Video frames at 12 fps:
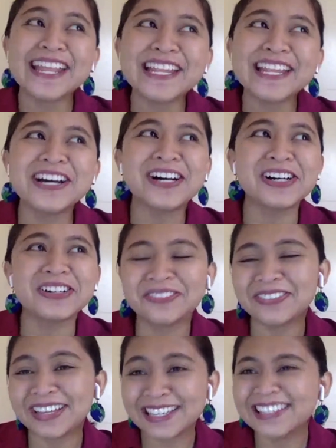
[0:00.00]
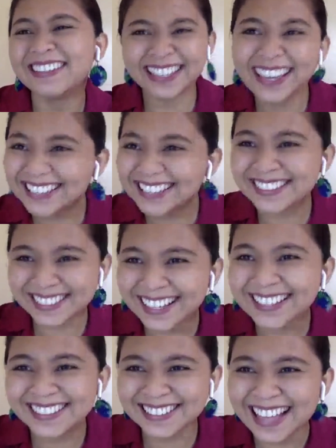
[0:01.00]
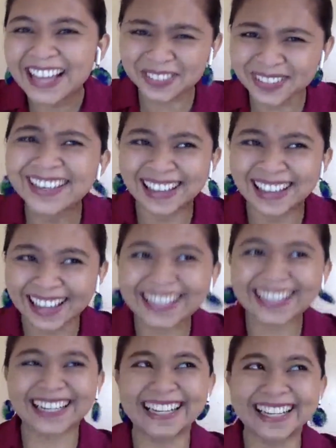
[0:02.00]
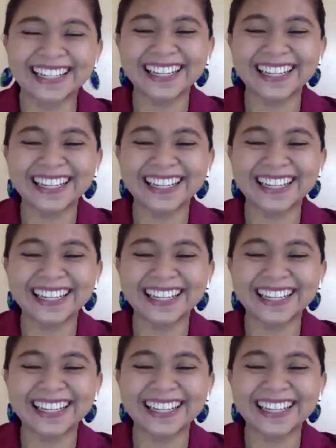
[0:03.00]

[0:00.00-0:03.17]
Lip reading: one of yes, yes, actually, yeah.